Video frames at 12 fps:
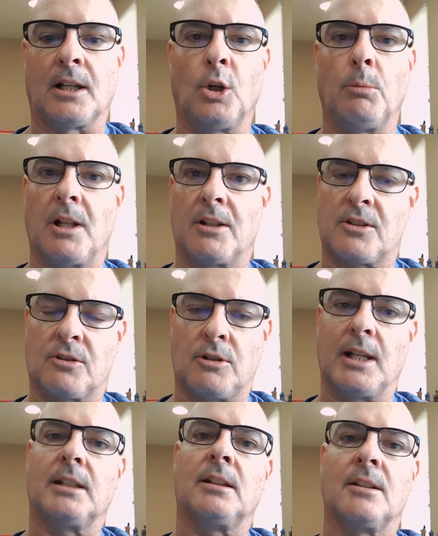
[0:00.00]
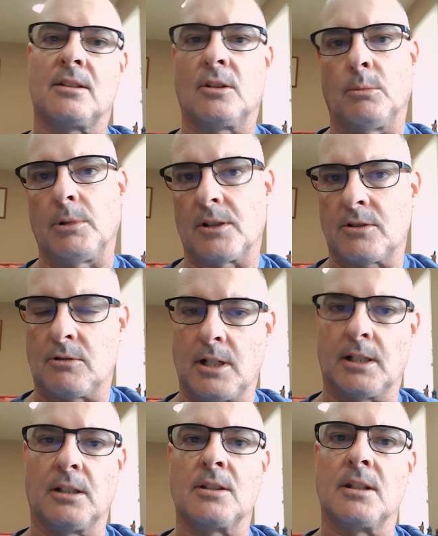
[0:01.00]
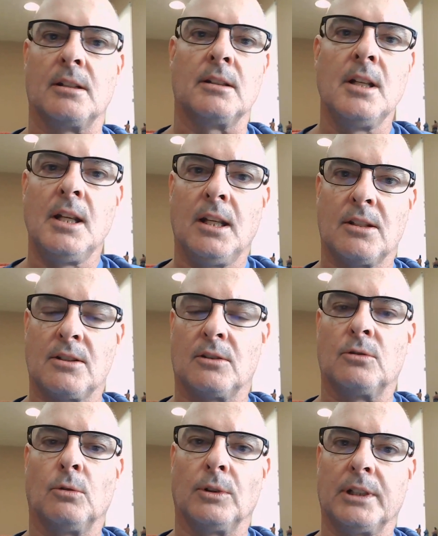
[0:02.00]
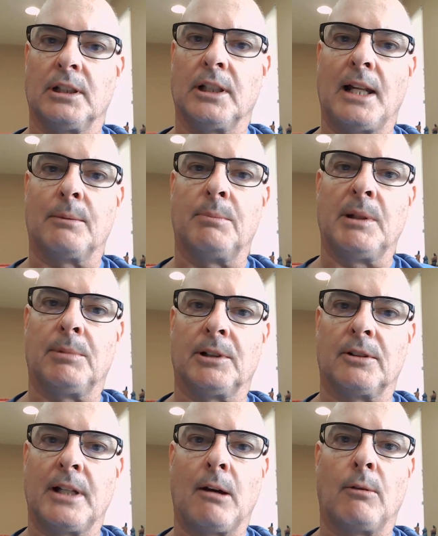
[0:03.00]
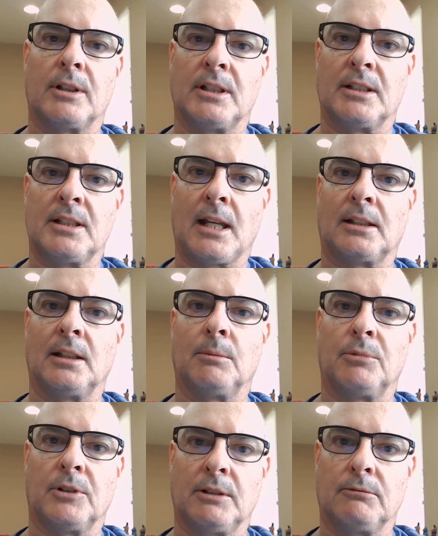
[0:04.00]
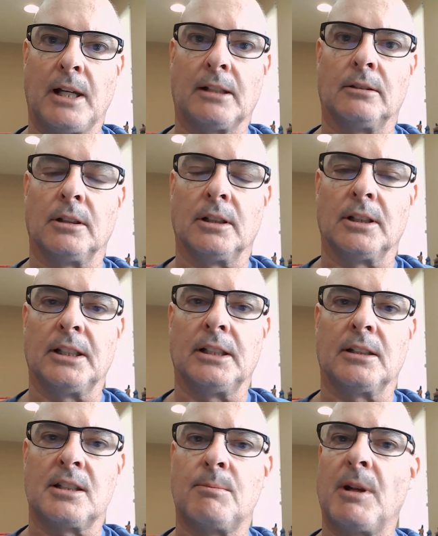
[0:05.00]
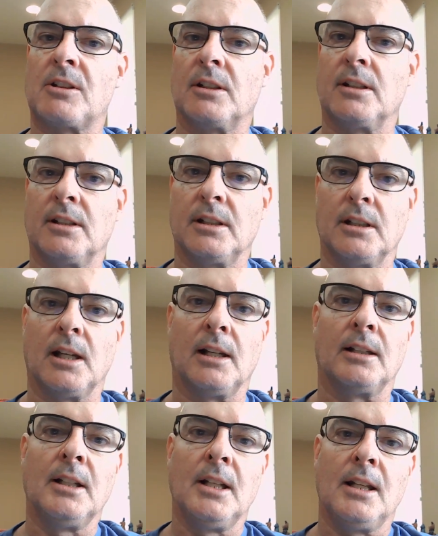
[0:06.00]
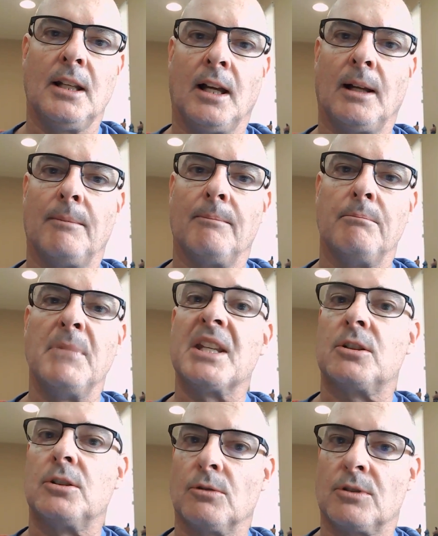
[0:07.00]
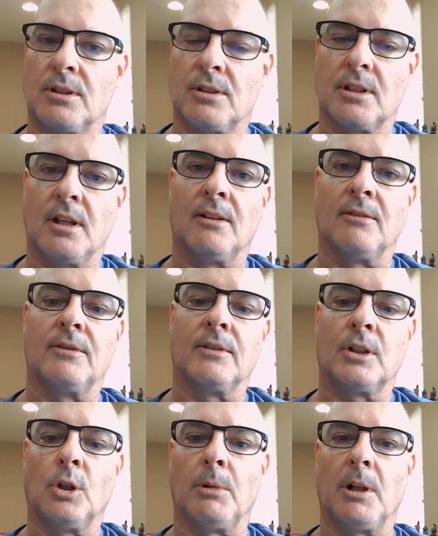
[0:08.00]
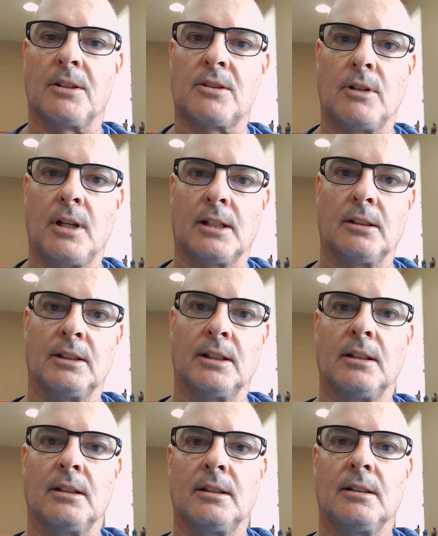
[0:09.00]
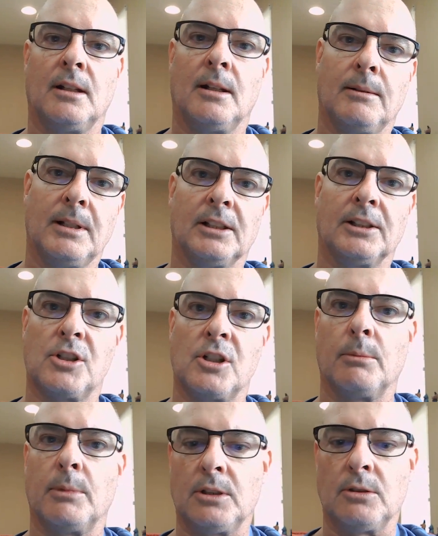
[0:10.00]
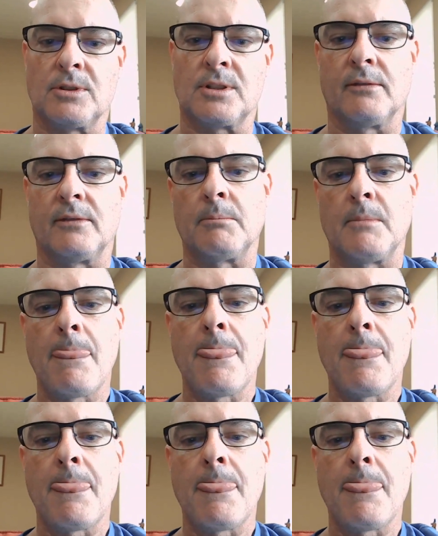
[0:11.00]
Cobalt Strike, because Cobalt Strike is a tool that a lot of people are detecting pretty regularly, especially the misuses of Cobalt Strike and the illegitimate use of them.